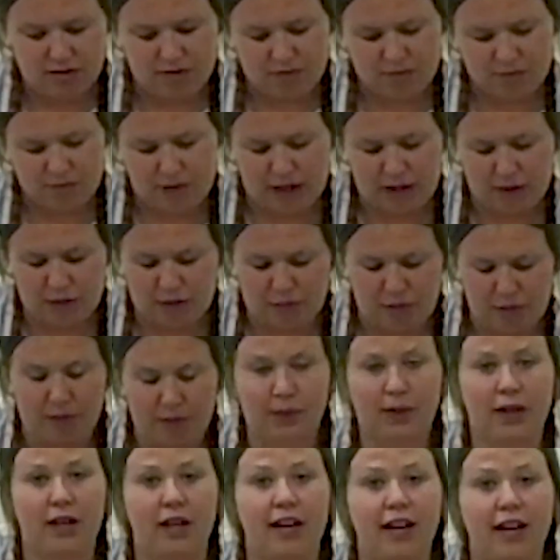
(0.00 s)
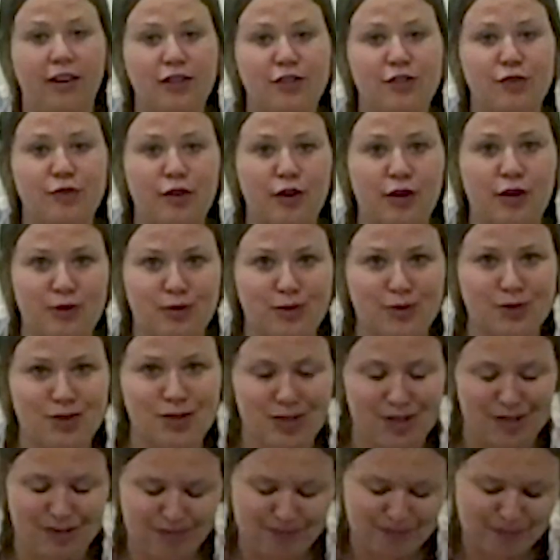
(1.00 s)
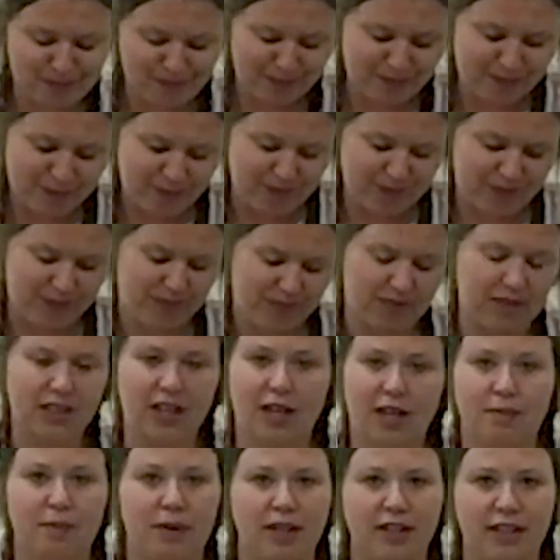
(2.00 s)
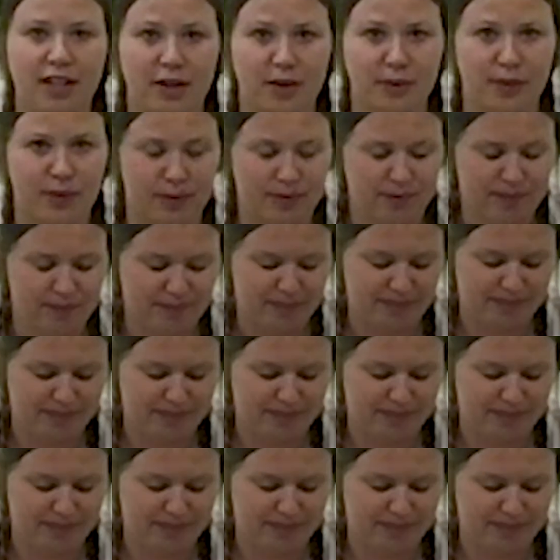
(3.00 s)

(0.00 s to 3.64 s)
Back when people had house phones. Not that old.